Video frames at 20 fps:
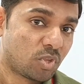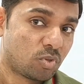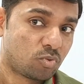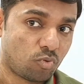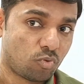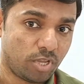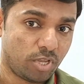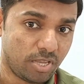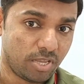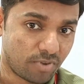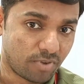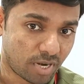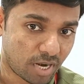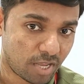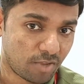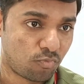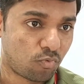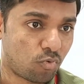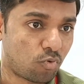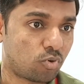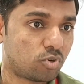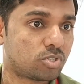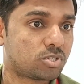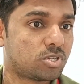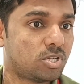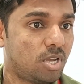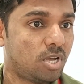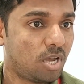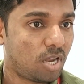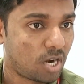So even iPhones,
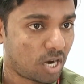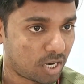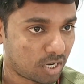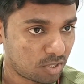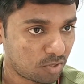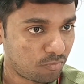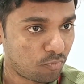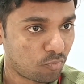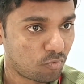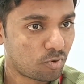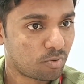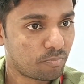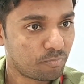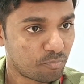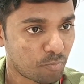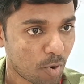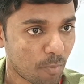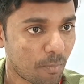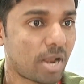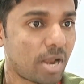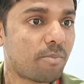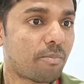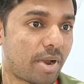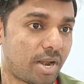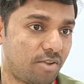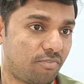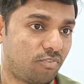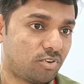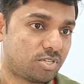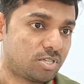lot of the mobile
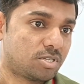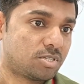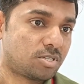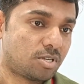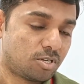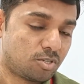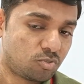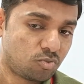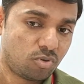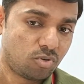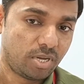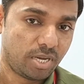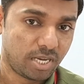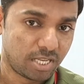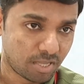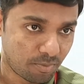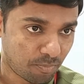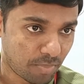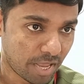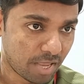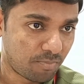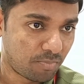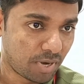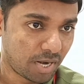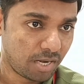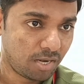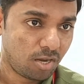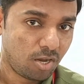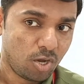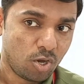manufacturers also in the
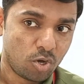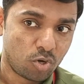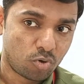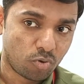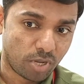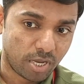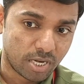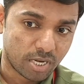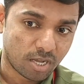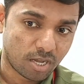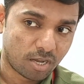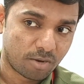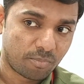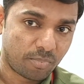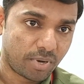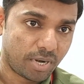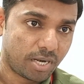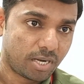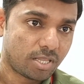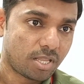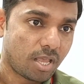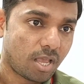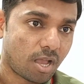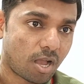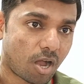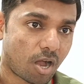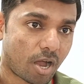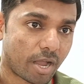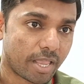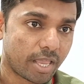pipeline to incorporate the
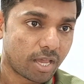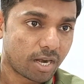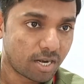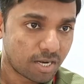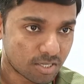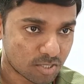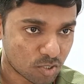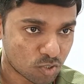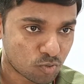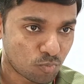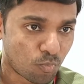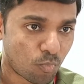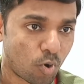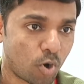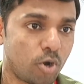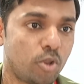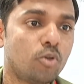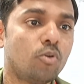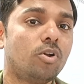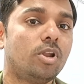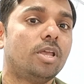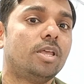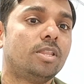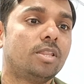IRNSS module